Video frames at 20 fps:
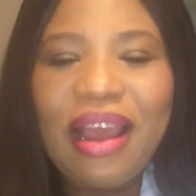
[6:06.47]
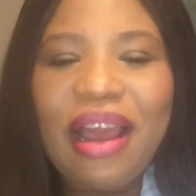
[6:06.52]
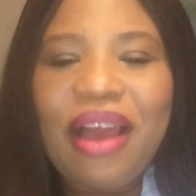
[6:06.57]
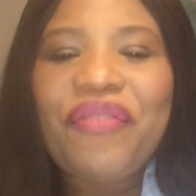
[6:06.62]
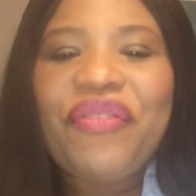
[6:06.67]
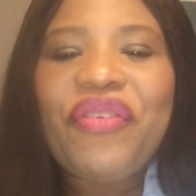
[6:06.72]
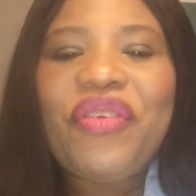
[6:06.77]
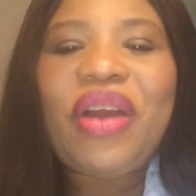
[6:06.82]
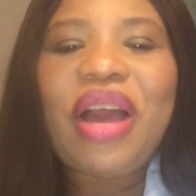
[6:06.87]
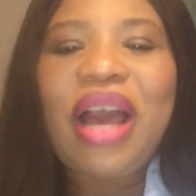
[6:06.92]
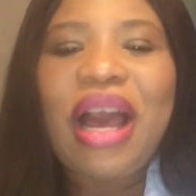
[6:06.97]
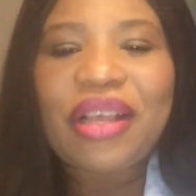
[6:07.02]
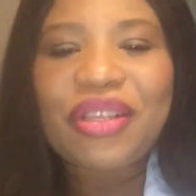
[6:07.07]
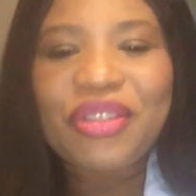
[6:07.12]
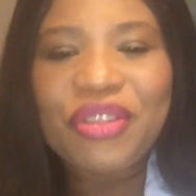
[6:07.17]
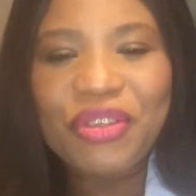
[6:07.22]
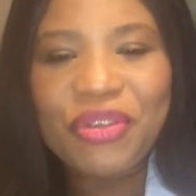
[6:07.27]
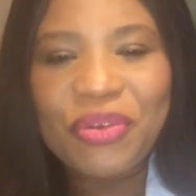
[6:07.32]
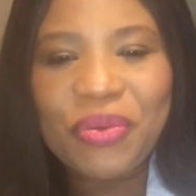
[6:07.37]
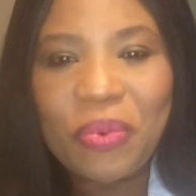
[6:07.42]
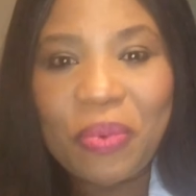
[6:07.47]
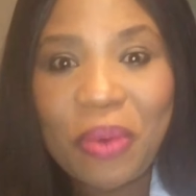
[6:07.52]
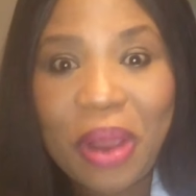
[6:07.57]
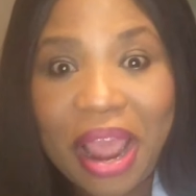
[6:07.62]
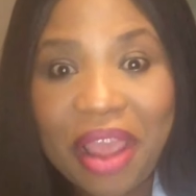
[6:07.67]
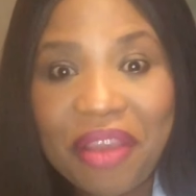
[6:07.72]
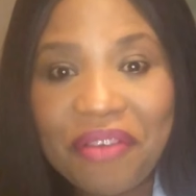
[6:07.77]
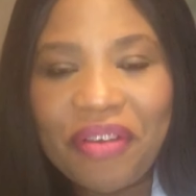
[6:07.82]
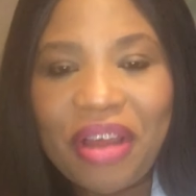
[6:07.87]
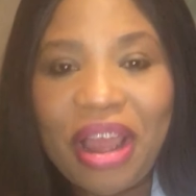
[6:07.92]
Have you asked your
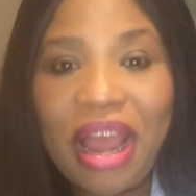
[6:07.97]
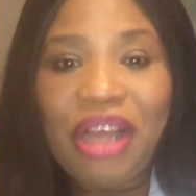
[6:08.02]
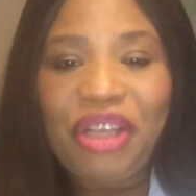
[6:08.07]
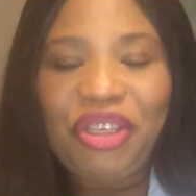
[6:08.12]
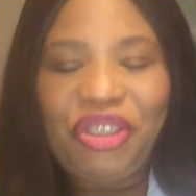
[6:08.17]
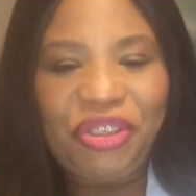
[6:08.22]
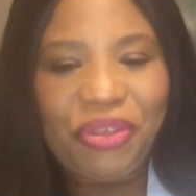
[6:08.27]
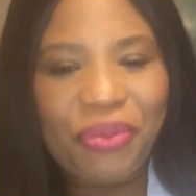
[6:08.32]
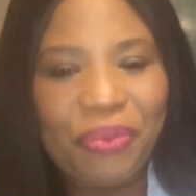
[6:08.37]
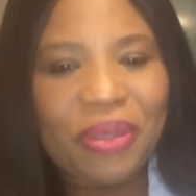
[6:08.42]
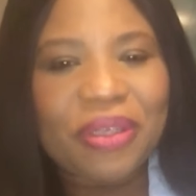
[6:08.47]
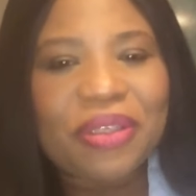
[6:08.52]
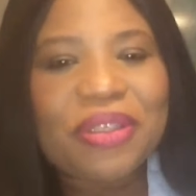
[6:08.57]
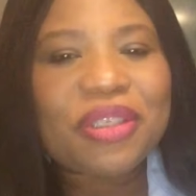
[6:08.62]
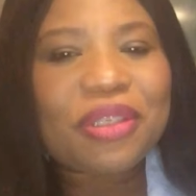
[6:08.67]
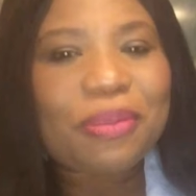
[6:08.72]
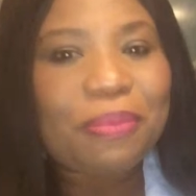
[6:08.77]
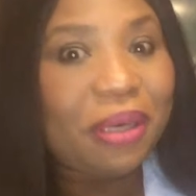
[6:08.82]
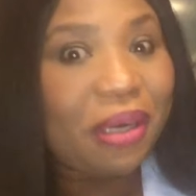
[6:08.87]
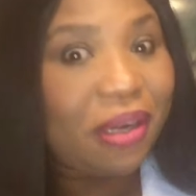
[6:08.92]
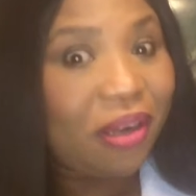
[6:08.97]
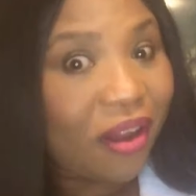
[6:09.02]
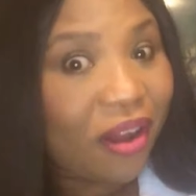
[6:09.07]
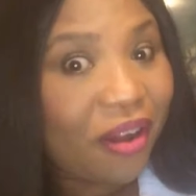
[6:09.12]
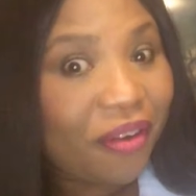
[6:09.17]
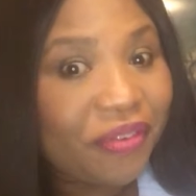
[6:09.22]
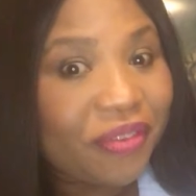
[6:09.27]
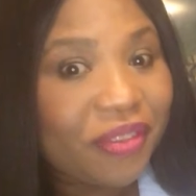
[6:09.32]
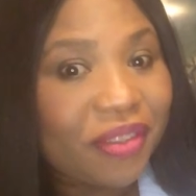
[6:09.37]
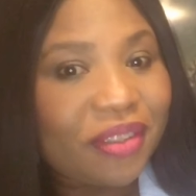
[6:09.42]
wife how she wants to be
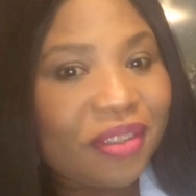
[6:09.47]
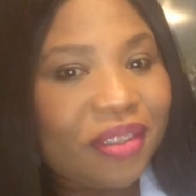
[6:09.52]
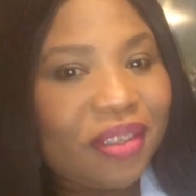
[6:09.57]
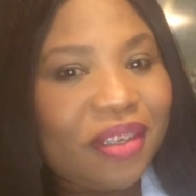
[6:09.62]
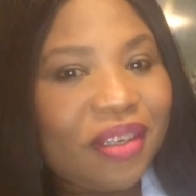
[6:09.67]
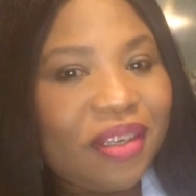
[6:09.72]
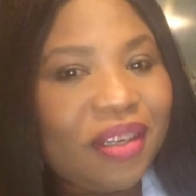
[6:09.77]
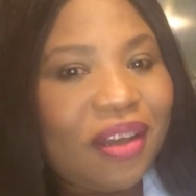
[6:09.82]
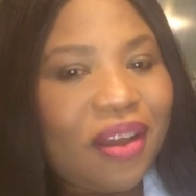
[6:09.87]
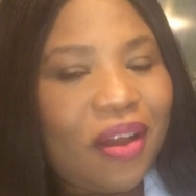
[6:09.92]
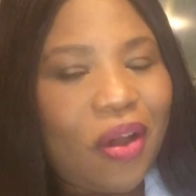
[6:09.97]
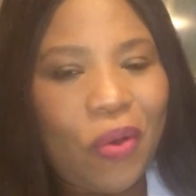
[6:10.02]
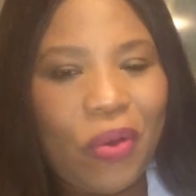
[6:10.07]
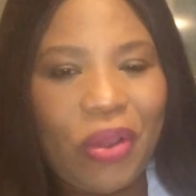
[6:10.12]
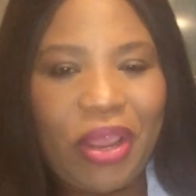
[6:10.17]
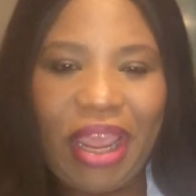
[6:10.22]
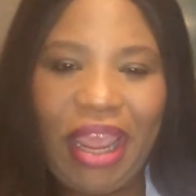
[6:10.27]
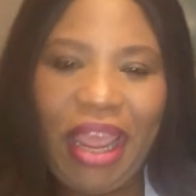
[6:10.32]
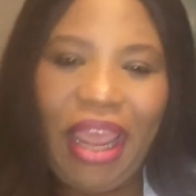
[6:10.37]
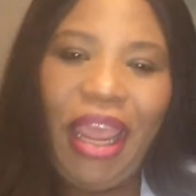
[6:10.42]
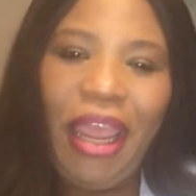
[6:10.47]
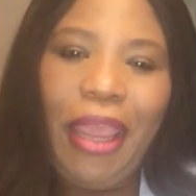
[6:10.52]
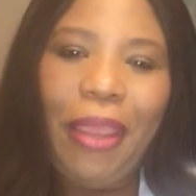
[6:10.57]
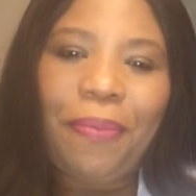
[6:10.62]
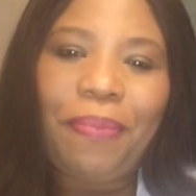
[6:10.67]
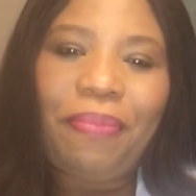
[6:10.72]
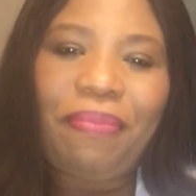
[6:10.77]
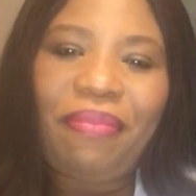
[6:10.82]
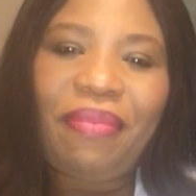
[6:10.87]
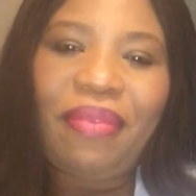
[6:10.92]
loved? Okay.
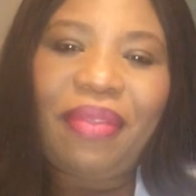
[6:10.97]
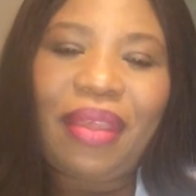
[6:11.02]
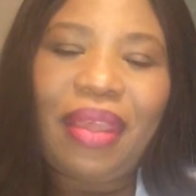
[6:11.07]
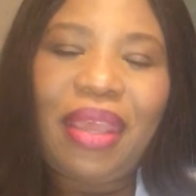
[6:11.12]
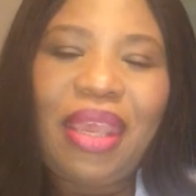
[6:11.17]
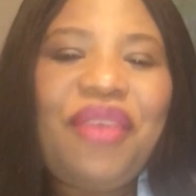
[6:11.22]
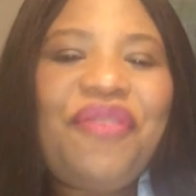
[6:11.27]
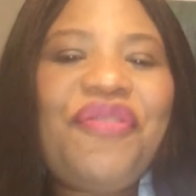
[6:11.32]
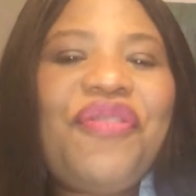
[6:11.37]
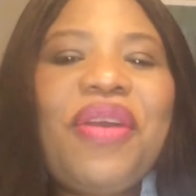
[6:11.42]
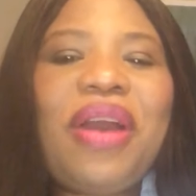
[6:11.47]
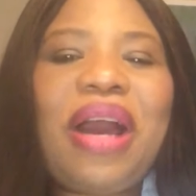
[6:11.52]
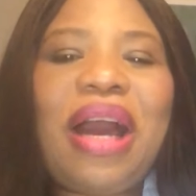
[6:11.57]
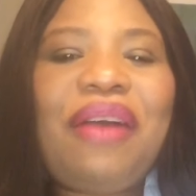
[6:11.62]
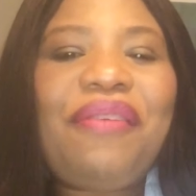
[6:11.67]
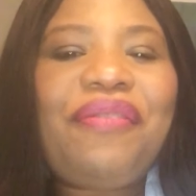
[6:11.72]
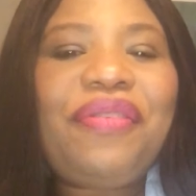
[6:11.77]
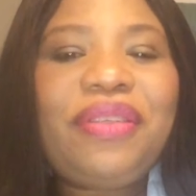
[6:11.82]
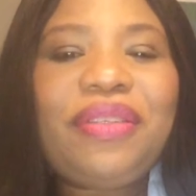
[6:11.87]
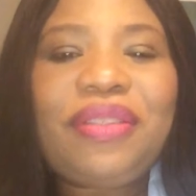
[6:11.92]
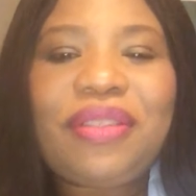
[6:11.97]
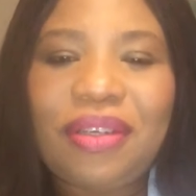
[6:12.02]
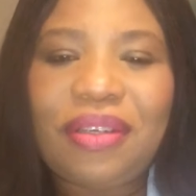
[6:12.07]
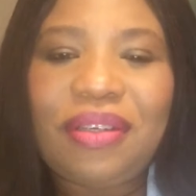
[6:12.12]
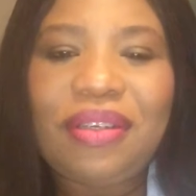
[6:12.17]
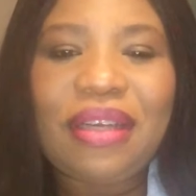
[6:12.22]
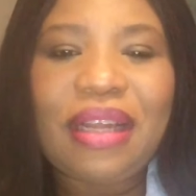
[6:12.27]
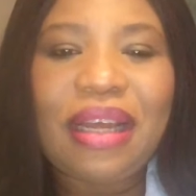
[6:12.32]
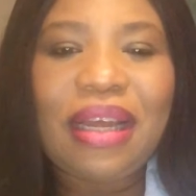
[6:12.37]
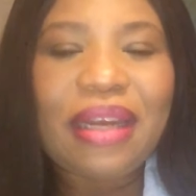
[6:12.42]
If you haven't
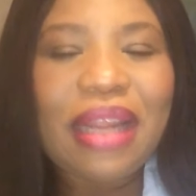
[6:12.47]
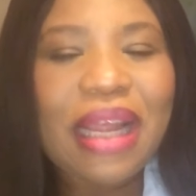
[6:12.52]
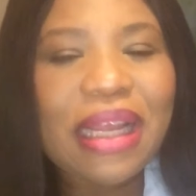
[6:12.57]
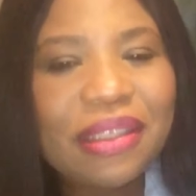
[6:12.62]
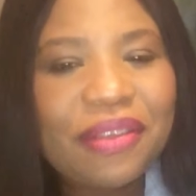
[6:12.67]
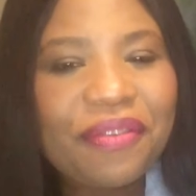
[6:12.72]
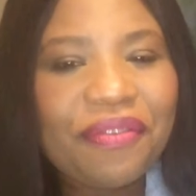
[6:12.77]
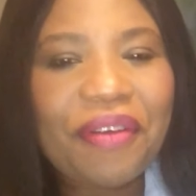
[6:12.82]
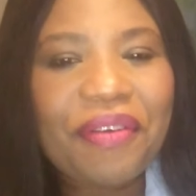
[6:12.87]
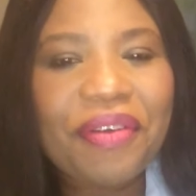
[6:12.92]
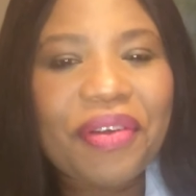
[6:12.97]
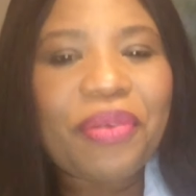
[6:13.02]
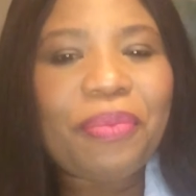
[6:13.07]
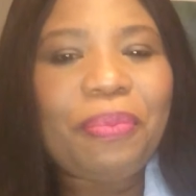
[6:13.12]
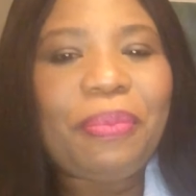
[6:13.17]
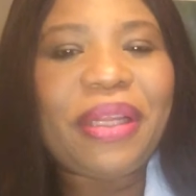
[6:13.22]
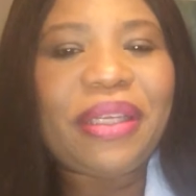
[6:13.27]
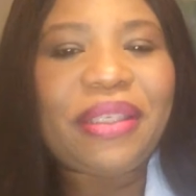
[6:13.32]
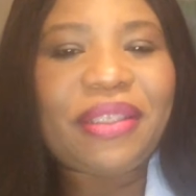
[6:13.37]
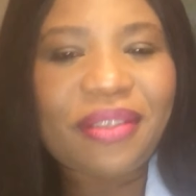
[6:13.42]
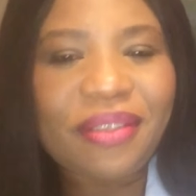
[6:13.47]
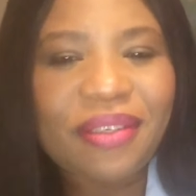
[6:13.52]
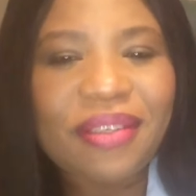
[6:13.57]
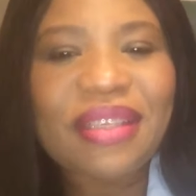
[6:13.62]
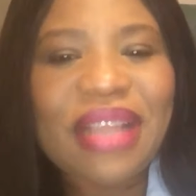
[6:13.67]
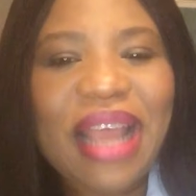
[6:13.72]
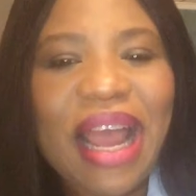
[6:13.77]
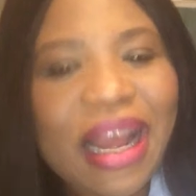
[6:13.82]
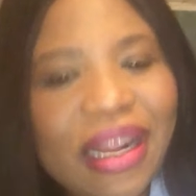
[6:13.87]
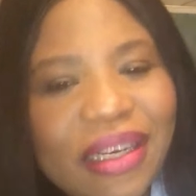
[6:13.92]
done that, that's a very good place to
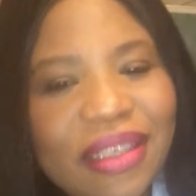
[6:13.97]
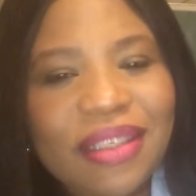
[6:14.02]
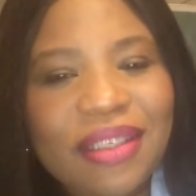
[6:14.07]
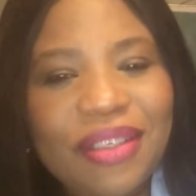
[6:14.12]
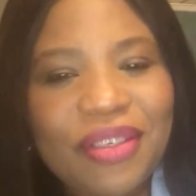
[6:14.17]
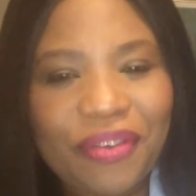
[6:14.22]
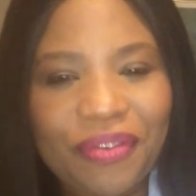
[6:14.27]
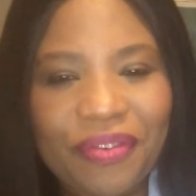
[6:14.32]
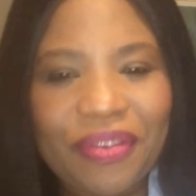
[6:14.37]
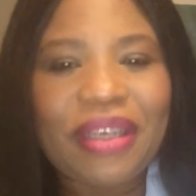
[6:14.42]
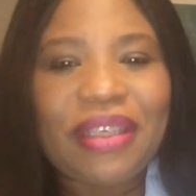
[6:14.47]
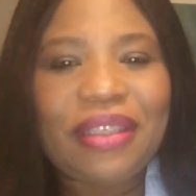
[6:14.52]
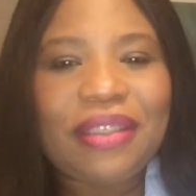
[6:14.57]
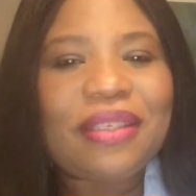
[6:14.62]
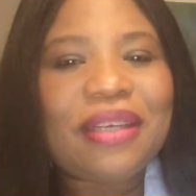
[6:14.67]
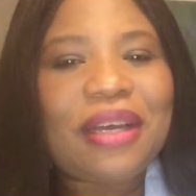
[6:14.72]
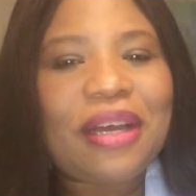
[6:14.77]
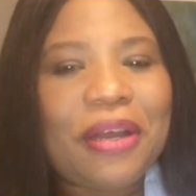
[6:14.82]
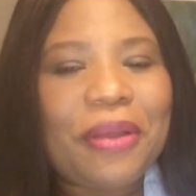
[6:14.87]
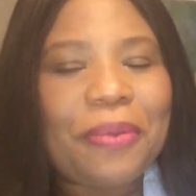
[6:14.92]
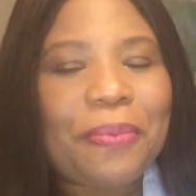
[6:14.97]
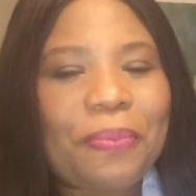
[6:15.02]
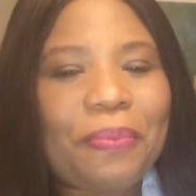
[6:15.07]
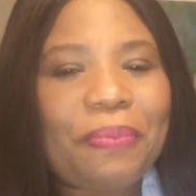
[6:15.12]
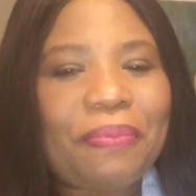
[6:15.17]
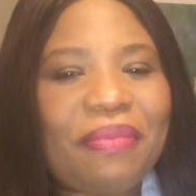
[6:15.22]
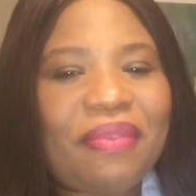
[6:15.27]
start your Valentine.